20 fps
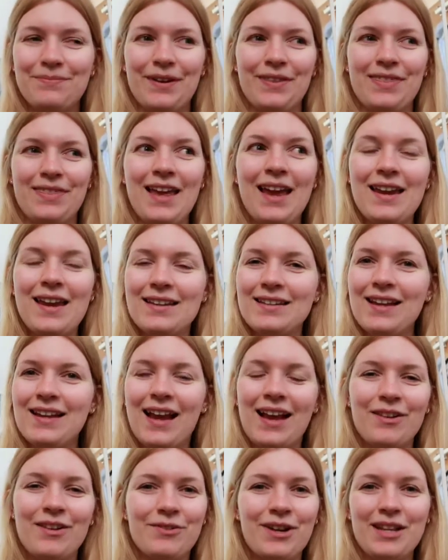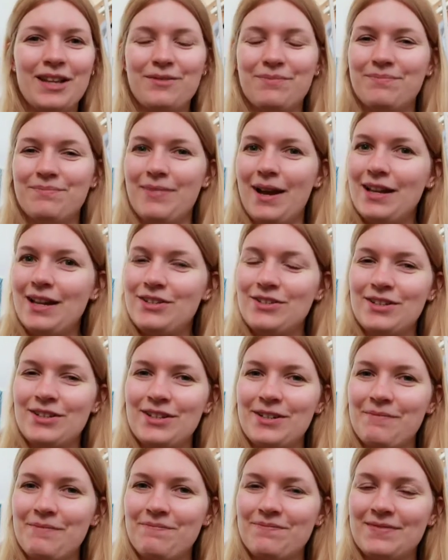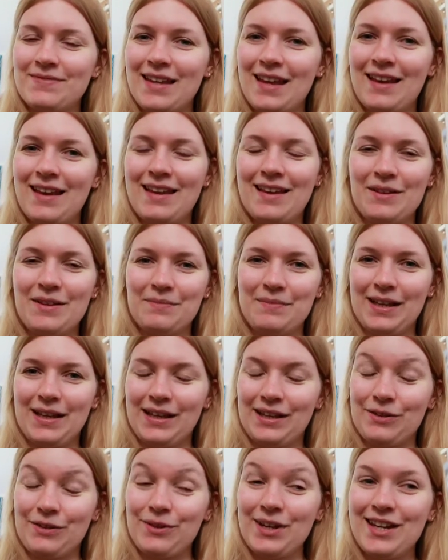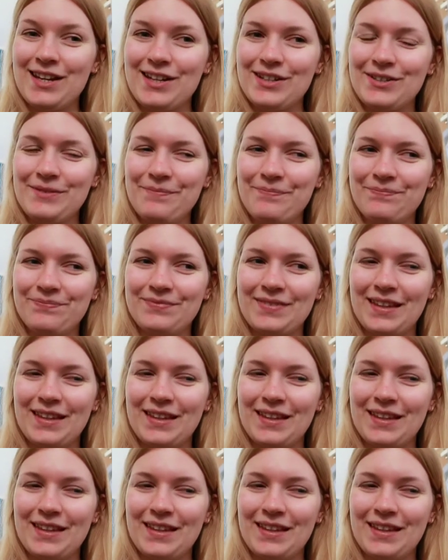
but then I read better my career,